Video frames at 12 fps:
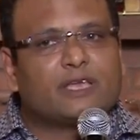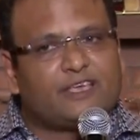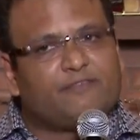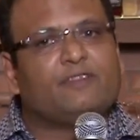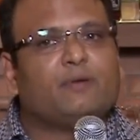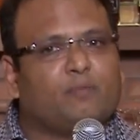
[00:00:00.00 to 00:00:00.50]

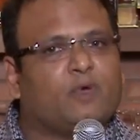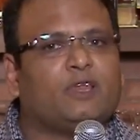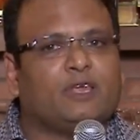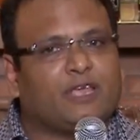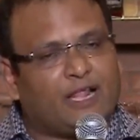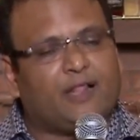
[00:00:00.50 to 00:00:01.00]
Give them
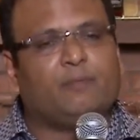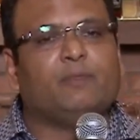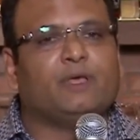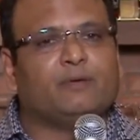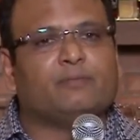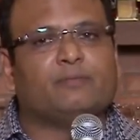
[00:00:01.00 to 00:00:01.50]
money, help
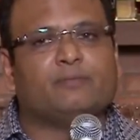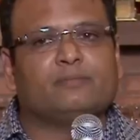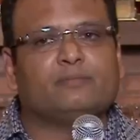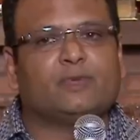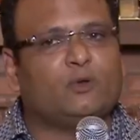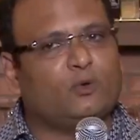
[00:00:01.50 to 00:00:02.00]
them,
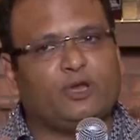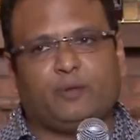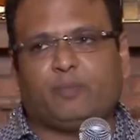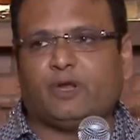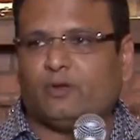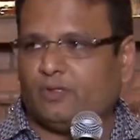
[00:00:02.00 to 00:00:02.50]
but don't
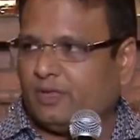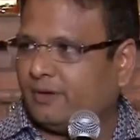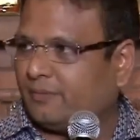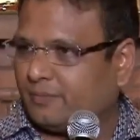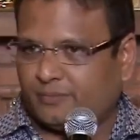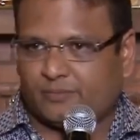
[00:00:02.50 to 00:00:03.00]
depend on them.
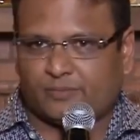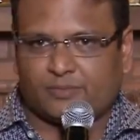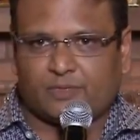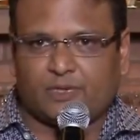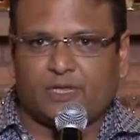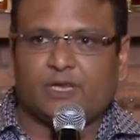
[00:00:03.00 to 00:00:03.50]

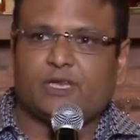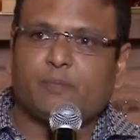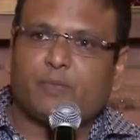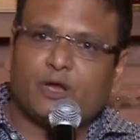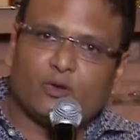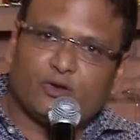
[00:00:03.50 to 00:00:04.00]

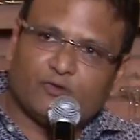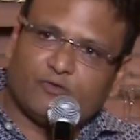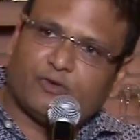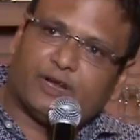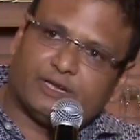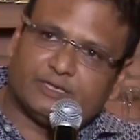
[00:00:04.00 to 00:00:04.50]
Depend on your
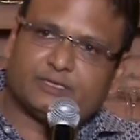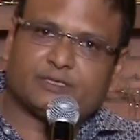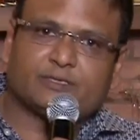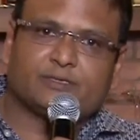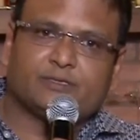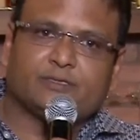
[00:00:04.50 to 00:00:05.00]
friends.
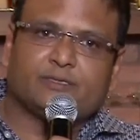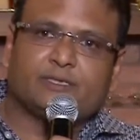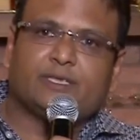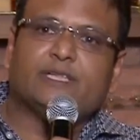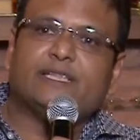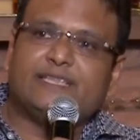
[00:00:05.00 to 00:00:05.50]

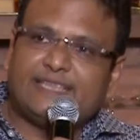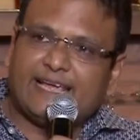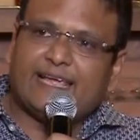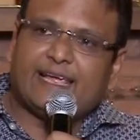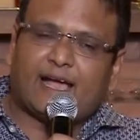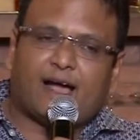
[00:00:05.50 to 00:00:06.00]

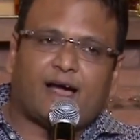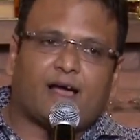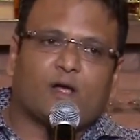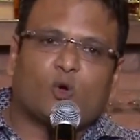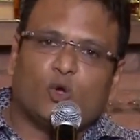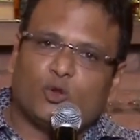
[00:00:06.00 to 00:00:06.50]
They are
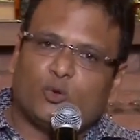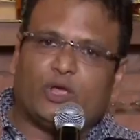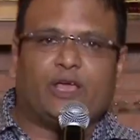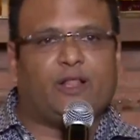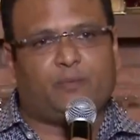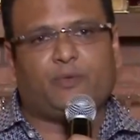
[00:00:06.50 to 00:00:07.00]
going to
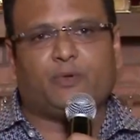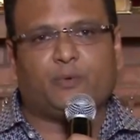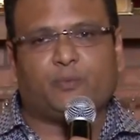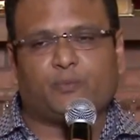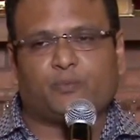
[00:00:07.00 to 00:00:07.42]
help you.